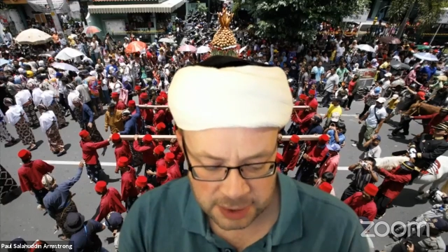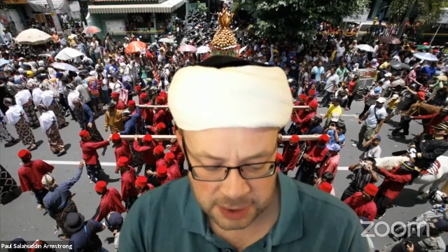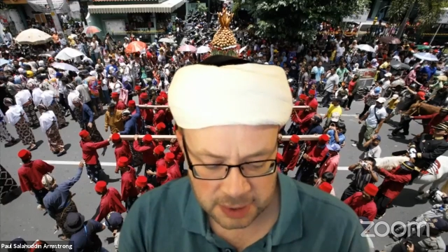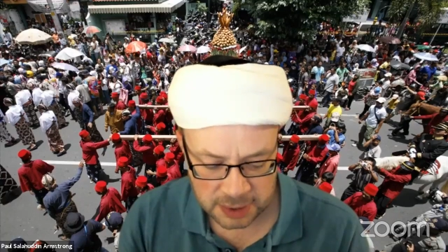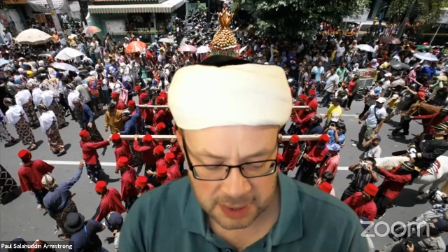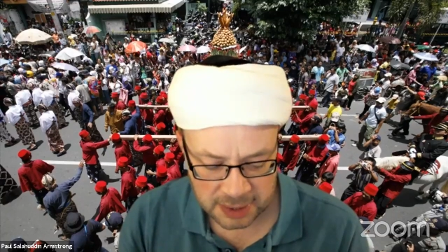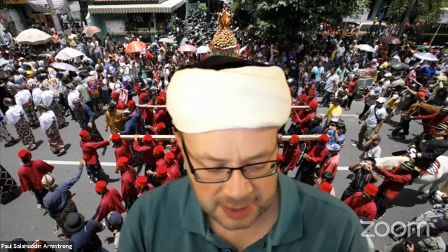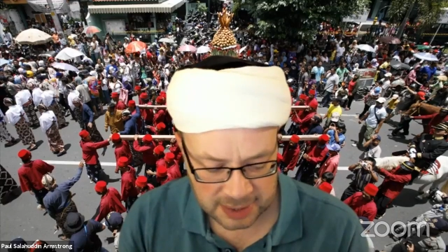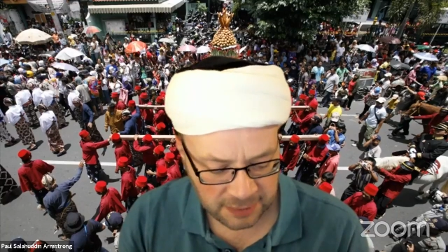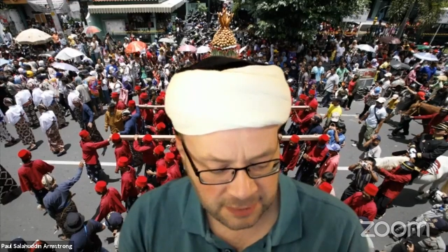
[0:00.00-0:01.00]
is
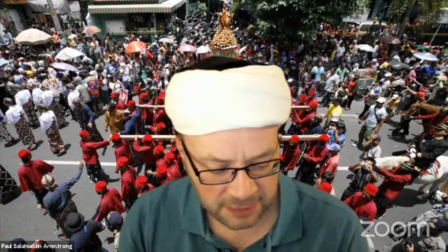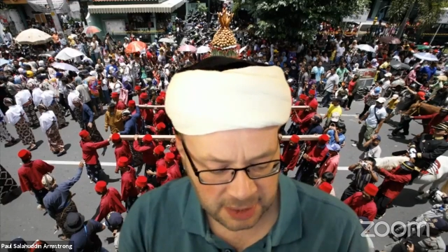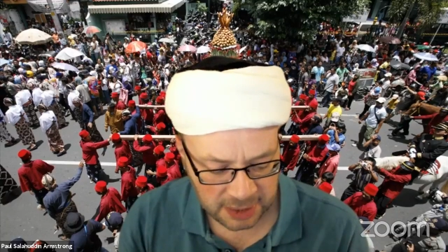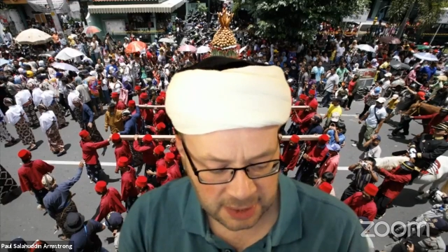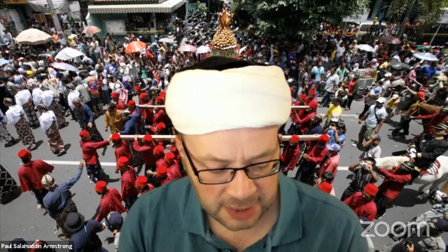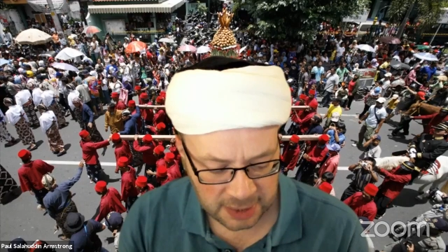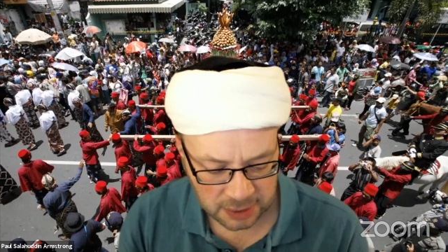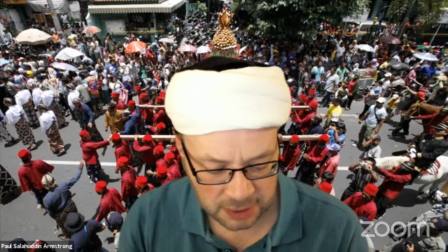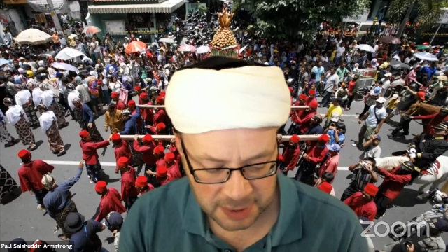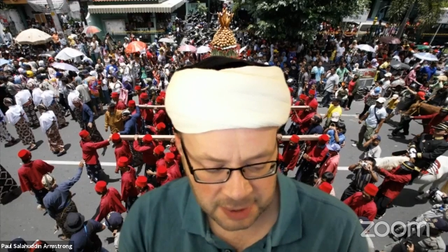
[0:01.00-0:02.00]
divided into
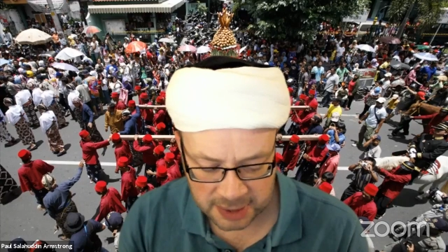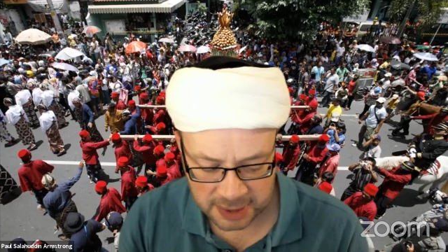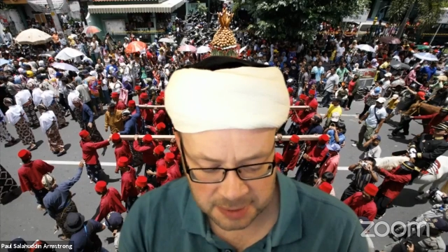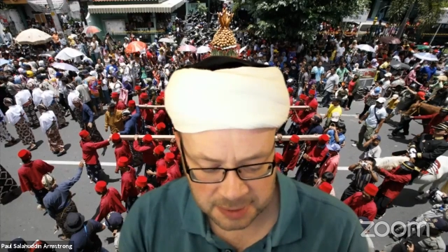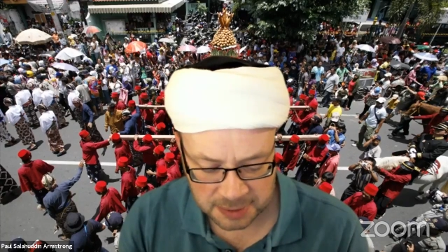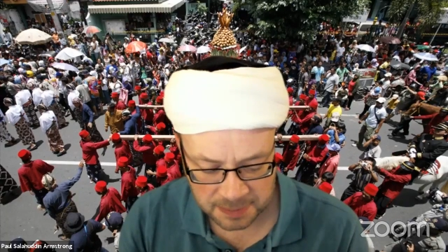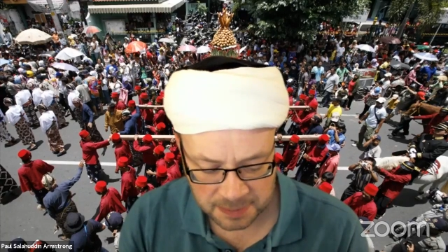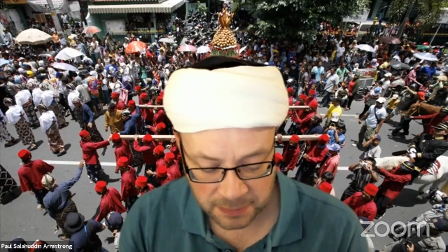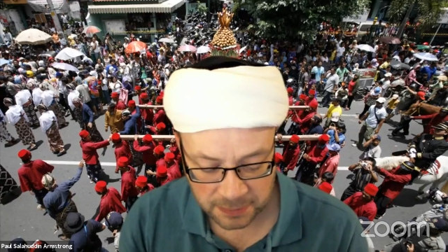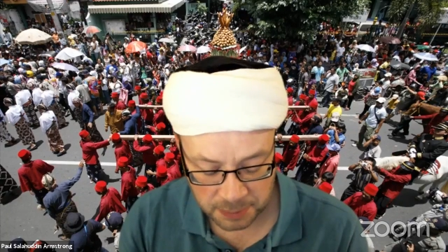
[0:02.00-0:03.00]
obligatory,
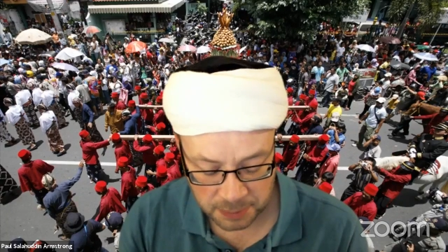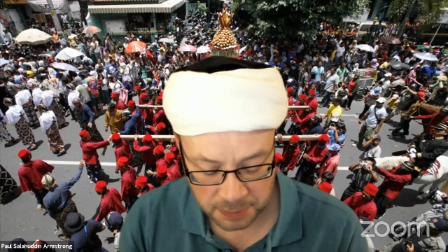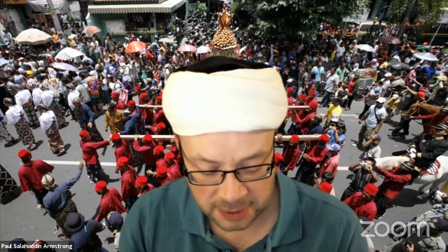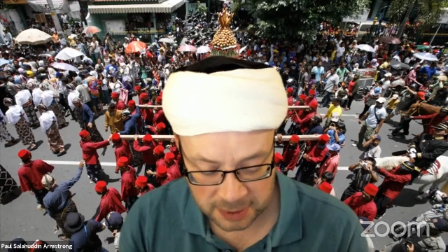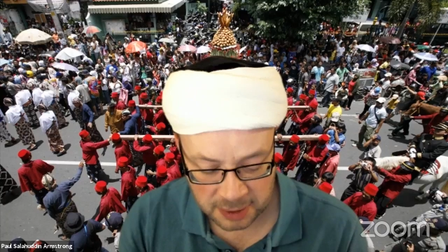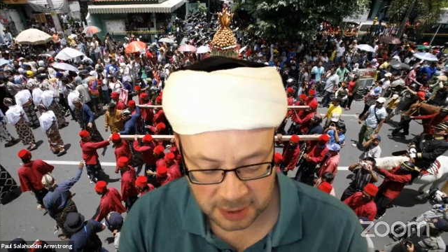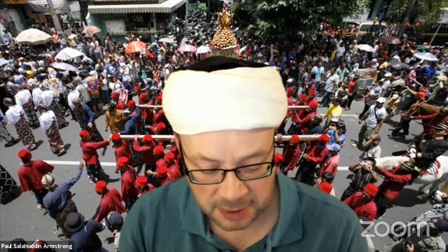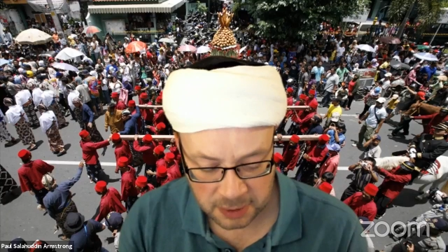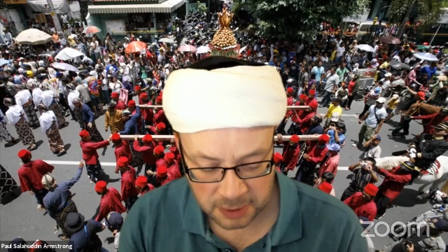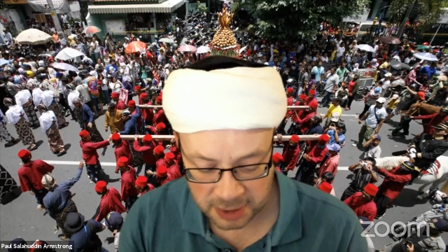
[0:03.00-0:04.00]
forbidden,
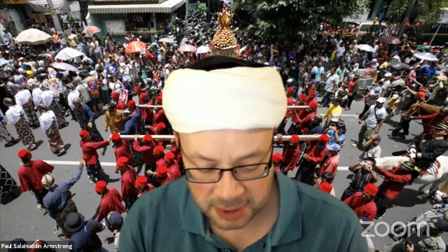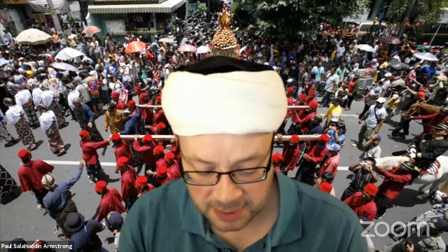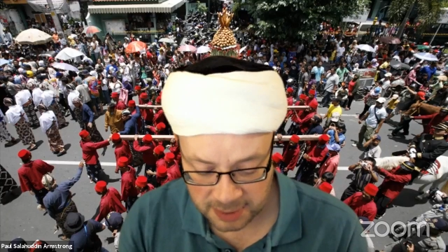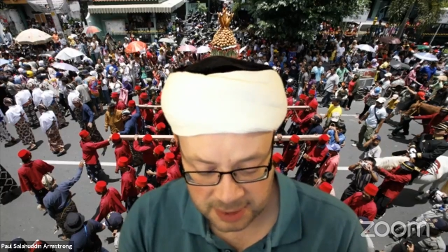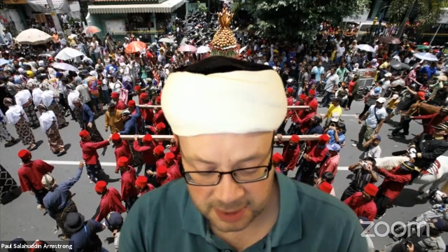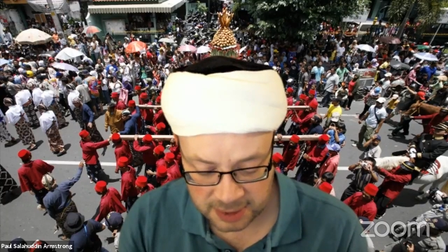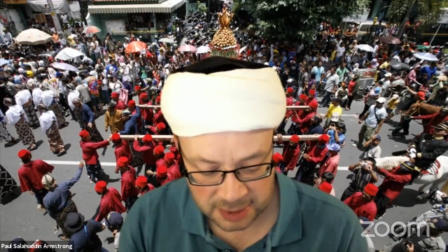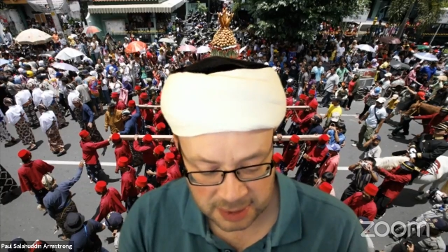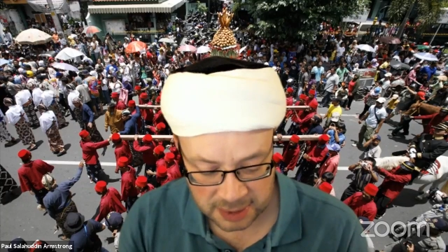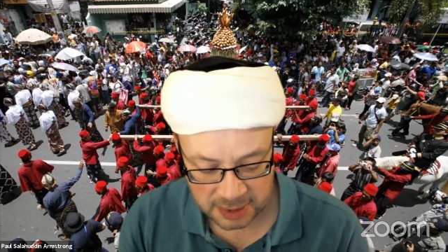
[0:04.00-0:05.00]
recommended,
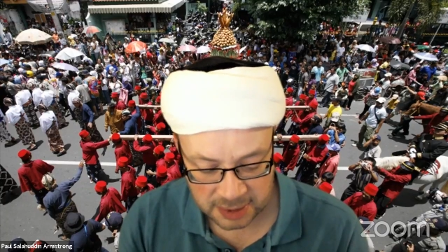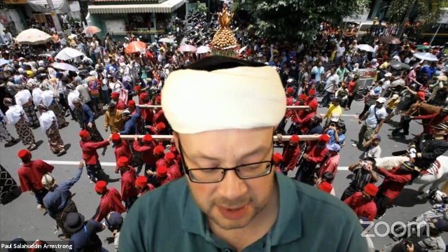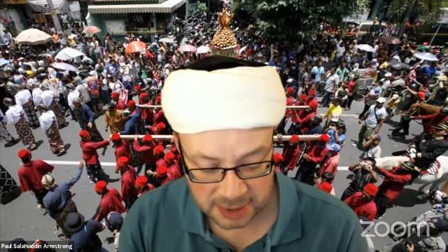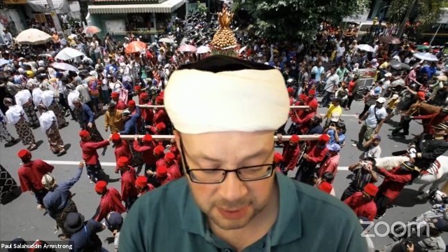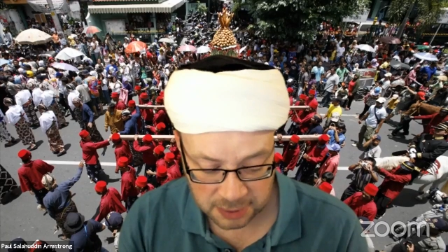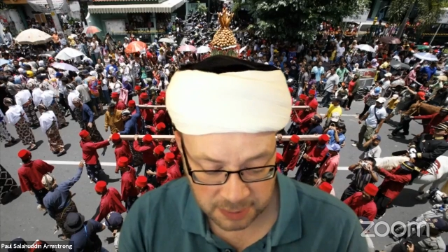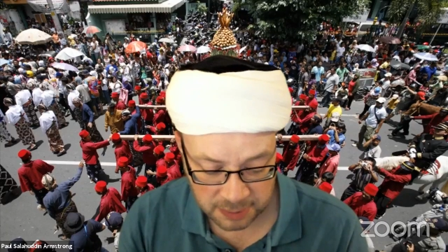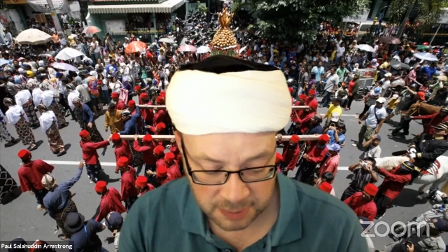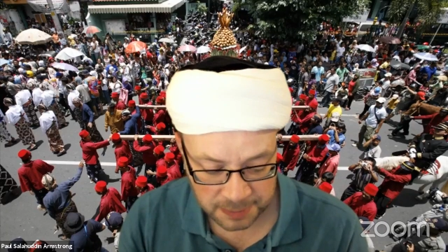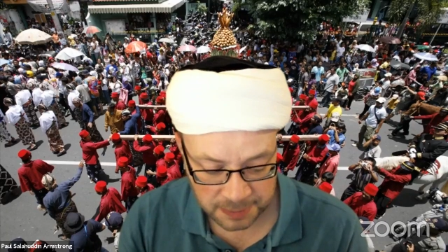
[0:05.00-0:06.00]
disagreeable,
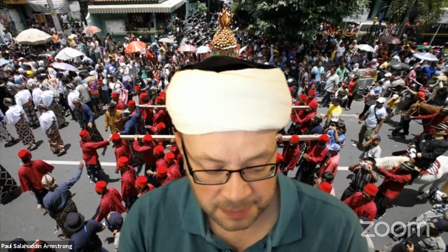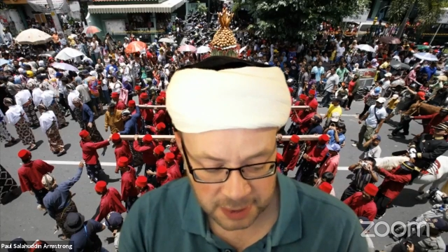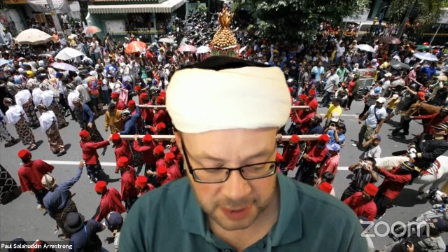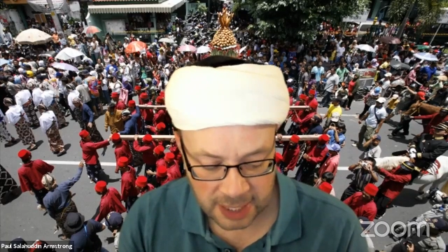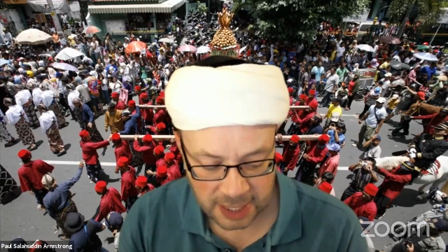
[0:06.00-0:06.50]
and